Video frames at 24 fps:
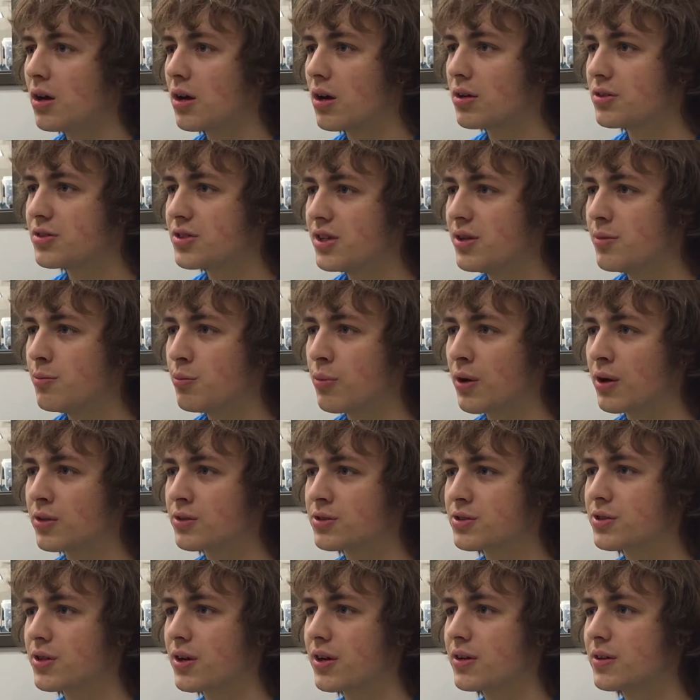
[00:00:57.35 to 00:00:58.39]
Our team
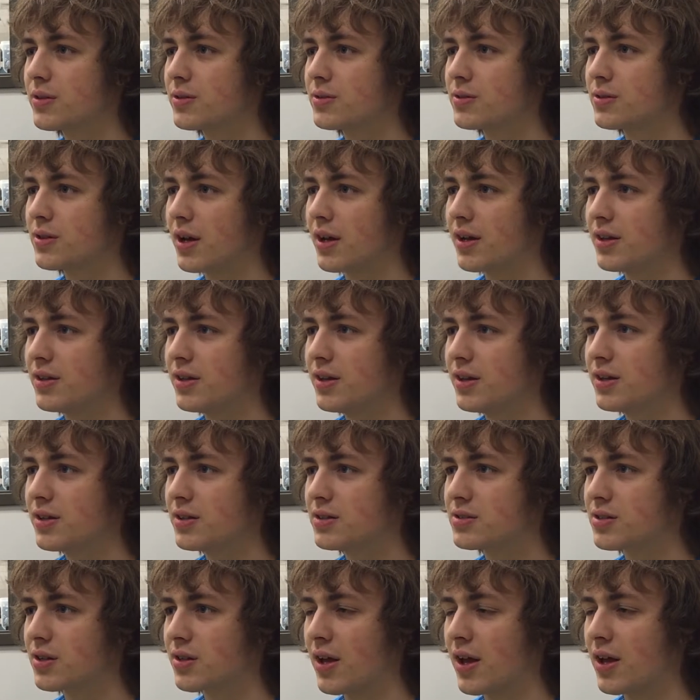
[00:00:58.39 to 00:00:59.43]
bounced around
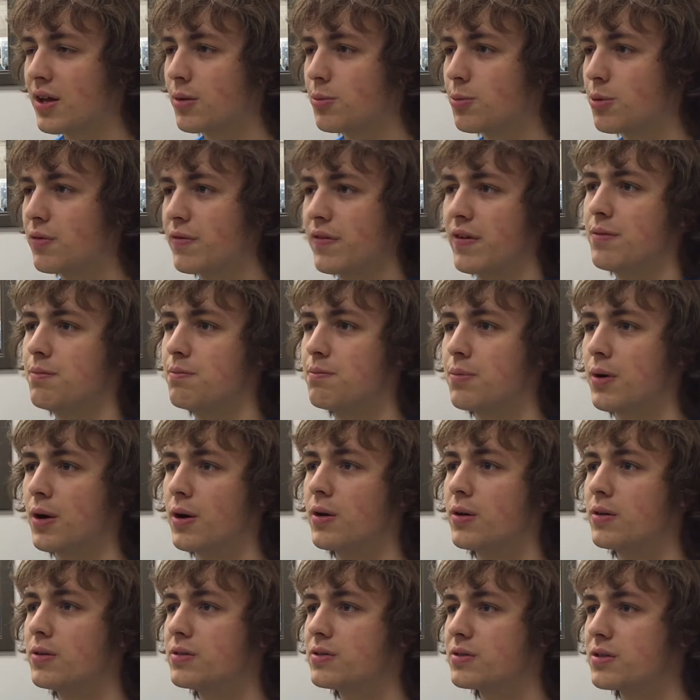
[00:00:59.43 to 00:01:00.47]
ideas on how to prevent
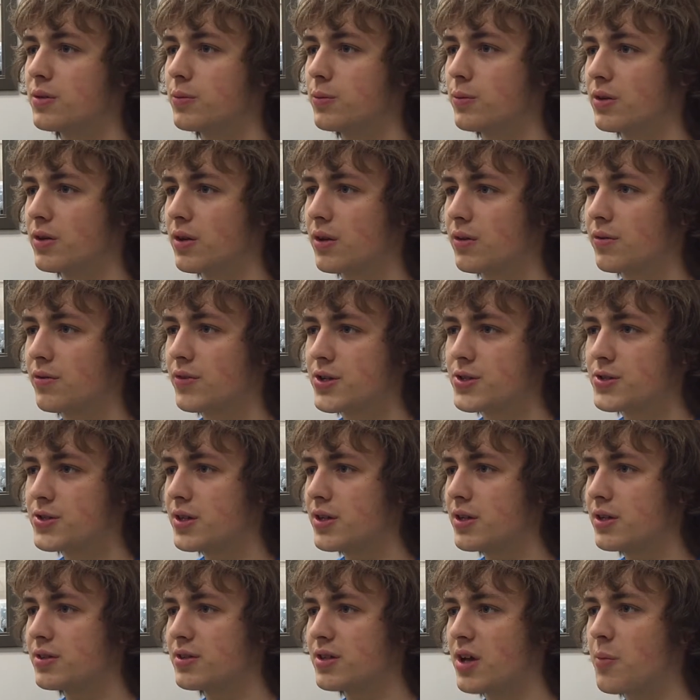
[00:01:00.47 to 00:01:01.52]
burns, and we thought of
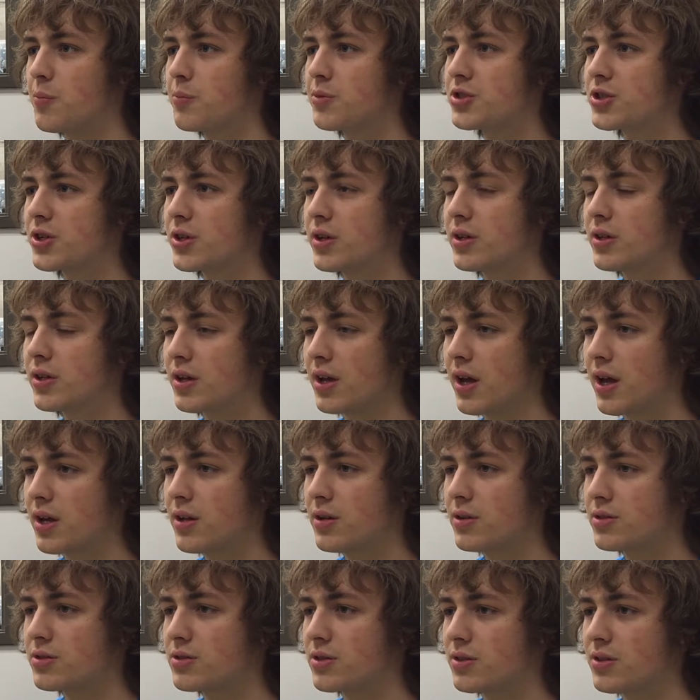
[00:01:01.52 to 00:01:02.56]
using temperature
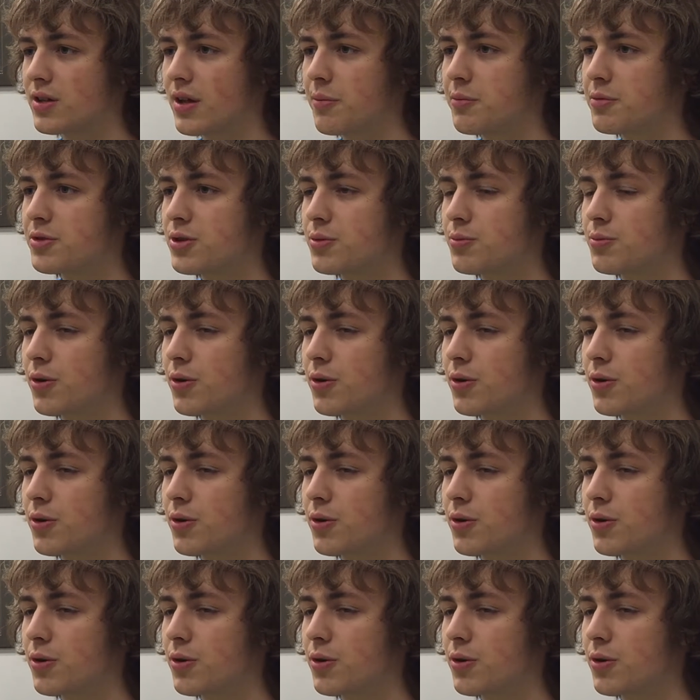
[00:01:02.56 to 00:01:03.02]
indicators and temperature